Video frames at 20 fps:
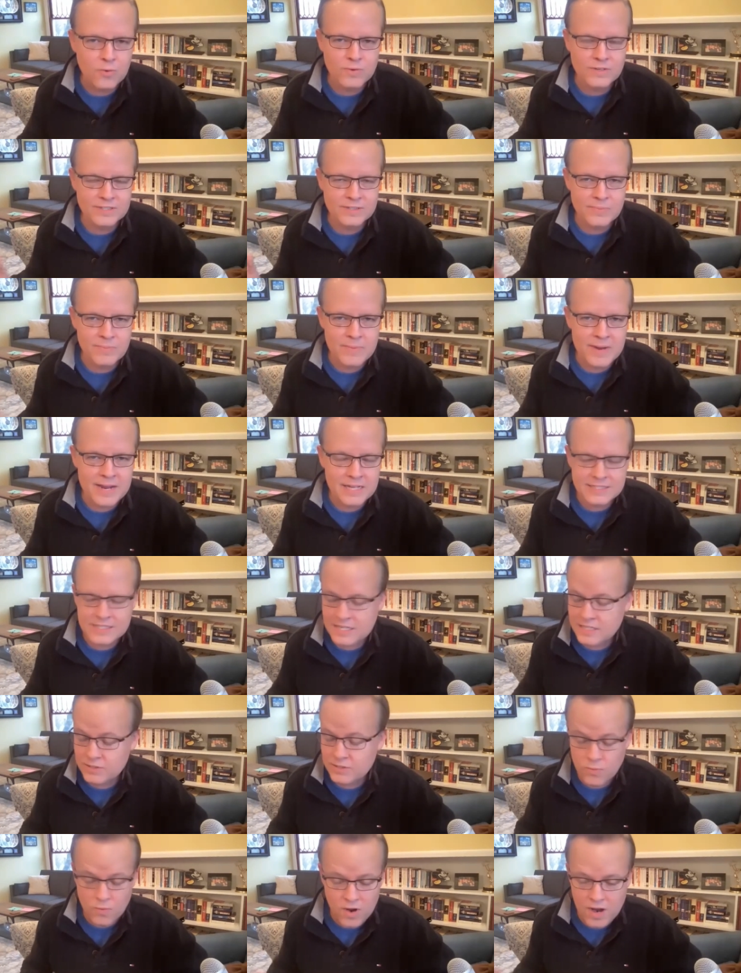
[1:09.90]
was amazing.
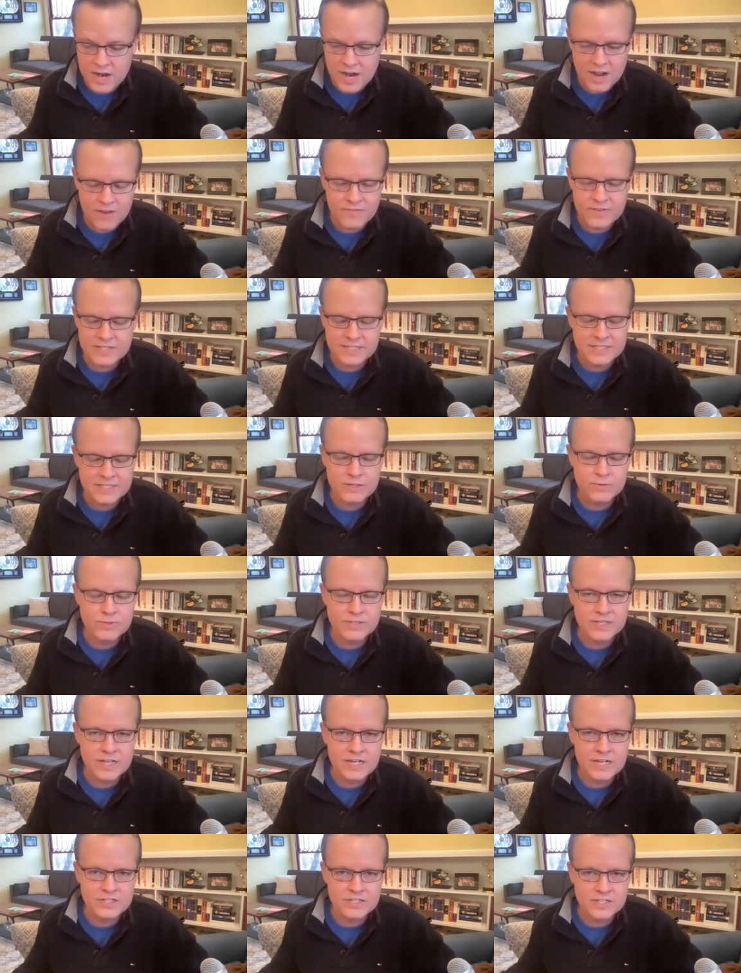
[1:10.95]
Season 1 obviously was
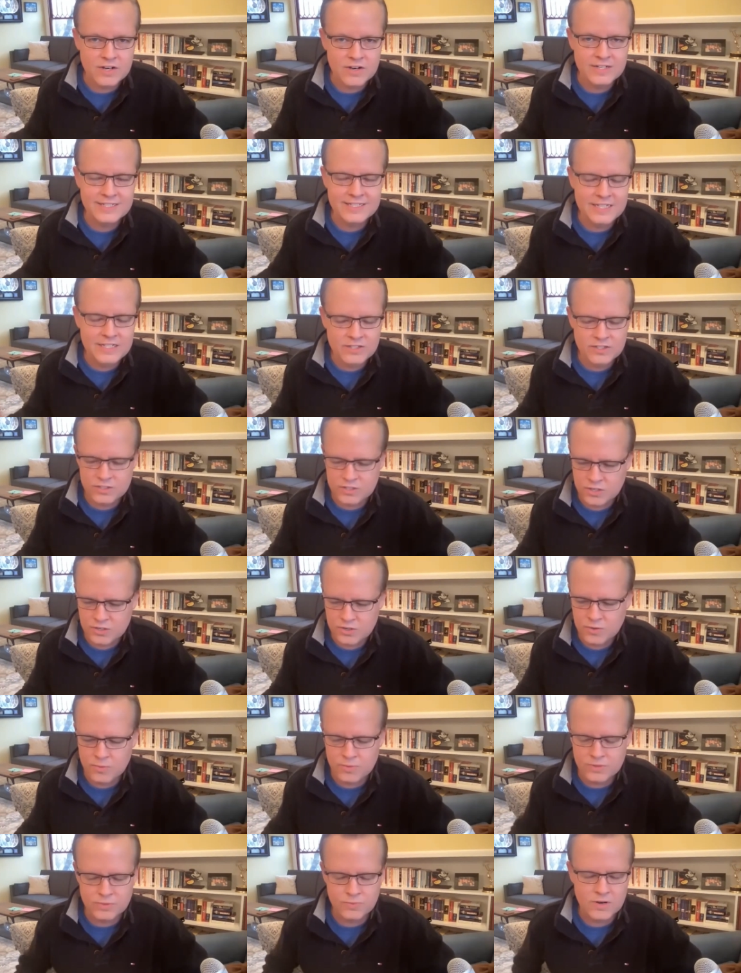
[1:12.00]
legendary. Season 2
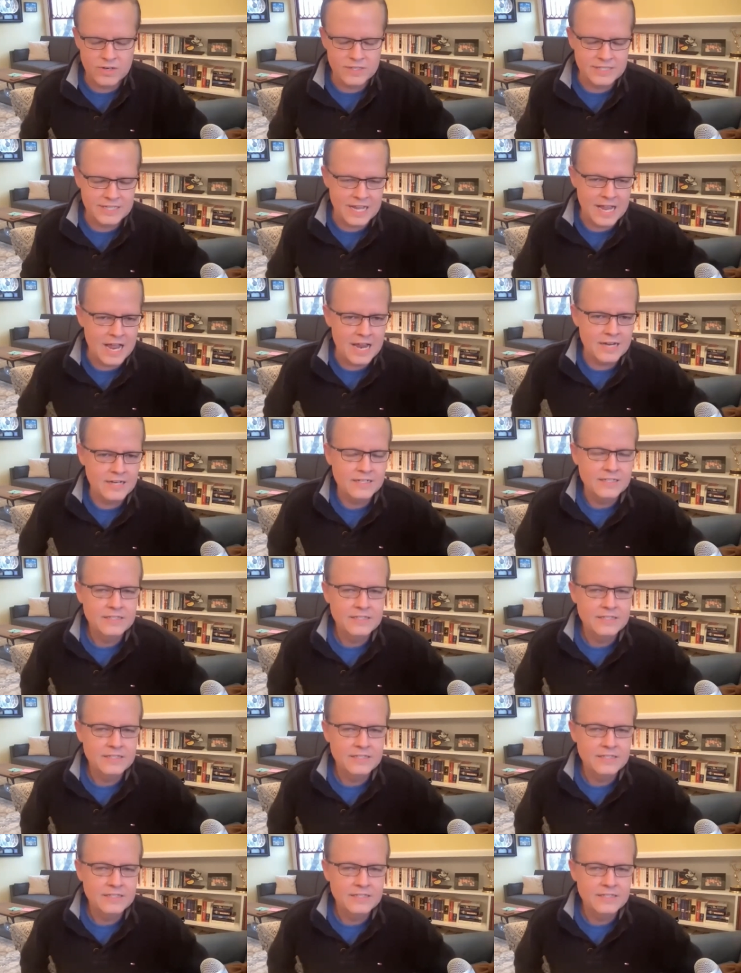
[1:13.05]
was where it's at.